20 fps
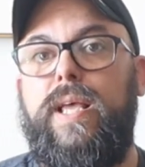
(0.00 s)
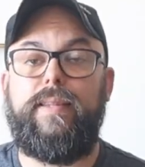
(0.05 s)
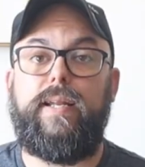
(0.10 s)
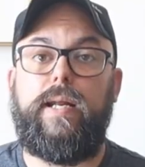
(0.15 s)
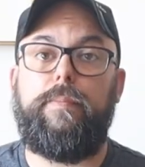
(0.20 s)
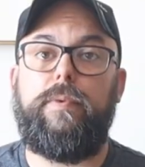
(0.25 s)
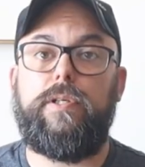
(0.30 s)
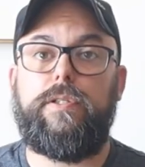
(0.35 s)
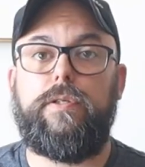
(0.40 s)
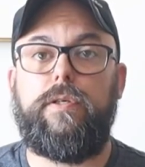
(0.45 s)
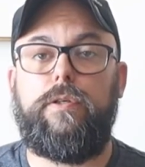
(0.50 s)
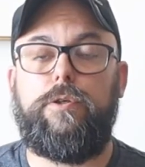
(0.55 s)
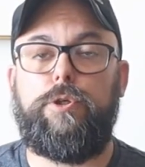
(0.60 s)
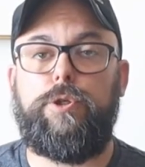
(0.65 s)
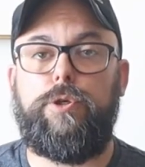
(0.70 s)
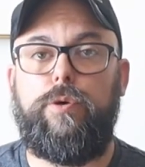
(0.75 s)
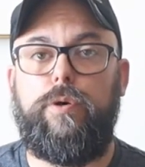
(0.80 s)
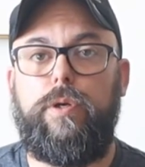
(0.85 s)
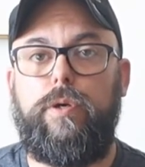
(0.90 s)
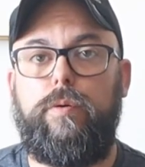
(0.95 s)
And then I'm also going to
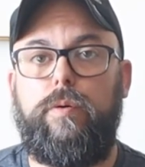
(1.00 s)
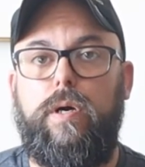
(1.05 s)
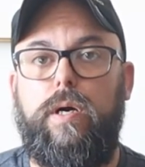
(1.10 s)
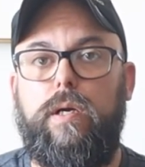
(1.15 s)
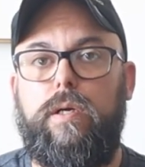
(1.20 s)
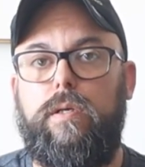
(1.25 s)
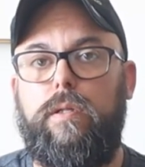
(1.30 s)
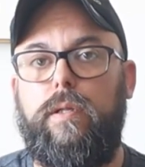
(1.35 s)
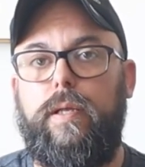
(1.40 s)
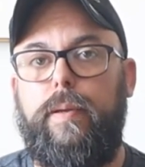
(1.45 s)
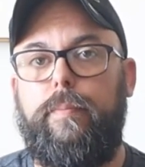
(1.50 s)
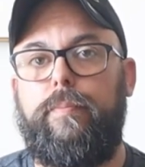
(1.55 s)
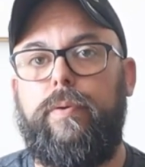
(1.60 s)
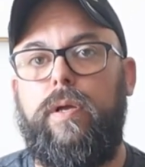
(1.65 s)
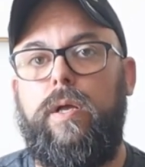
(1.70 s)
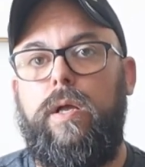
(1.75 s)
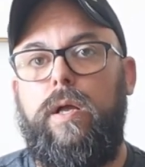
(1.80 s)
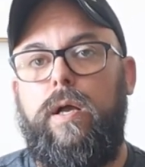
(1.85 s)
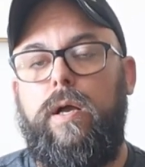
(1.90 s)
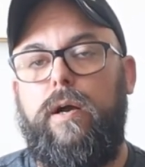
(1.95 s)
show you a clip
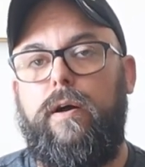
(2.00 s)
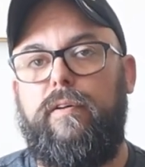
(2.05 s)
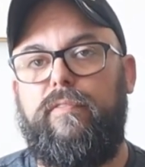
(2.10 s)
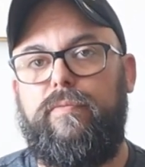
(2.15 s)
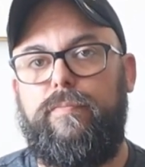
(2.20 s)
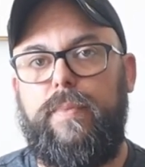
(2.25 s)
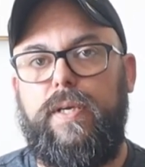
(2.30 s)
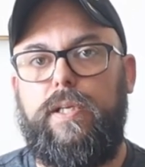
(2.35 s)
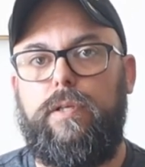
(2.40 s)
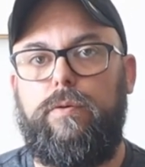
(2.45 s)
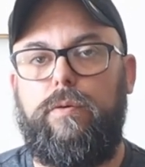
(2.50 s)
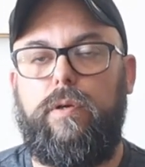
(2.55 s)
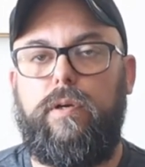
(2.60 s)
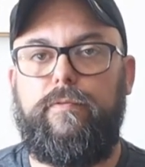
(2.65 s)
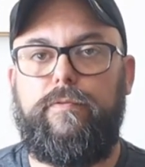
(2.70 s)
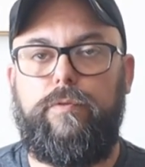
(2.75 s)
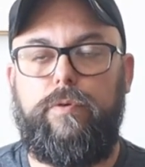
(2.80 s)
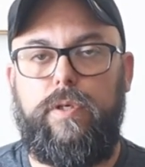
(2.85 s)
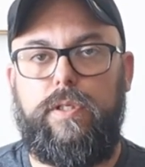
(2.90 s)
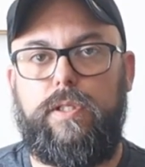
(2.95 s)
of me doing
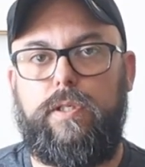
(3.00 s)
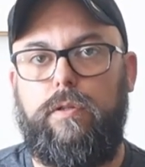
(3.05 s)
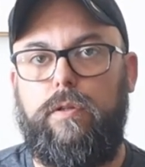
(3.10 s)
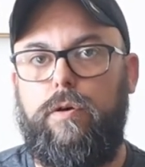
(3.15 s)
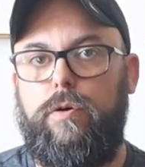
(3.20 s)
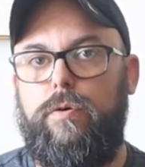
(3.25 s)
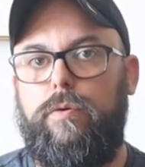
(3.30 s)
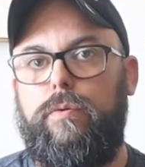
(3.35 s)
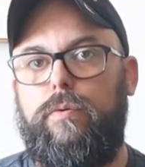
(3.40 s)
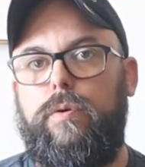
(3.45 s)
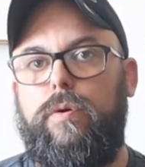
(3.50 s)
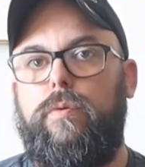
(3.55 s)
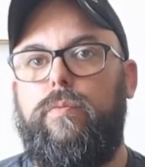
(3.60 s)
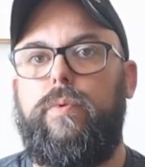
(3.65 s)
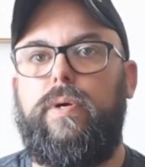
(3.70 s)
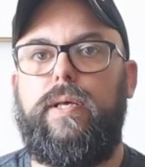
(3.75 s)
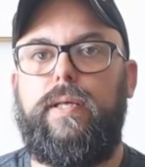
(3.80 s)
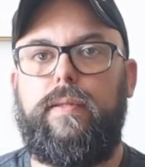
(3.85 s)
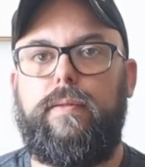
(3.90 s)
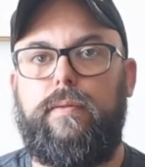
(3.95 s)
a voice clone
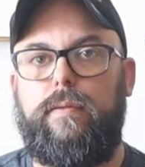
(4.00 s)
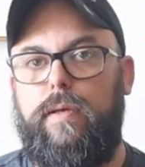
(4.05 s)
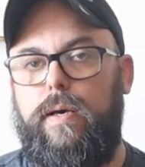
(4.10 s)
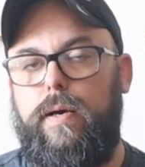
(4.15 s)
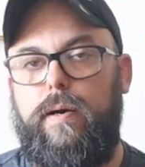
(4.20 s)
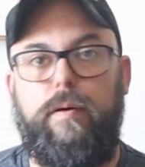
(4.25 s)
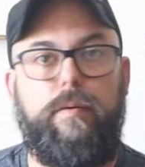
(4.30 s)
with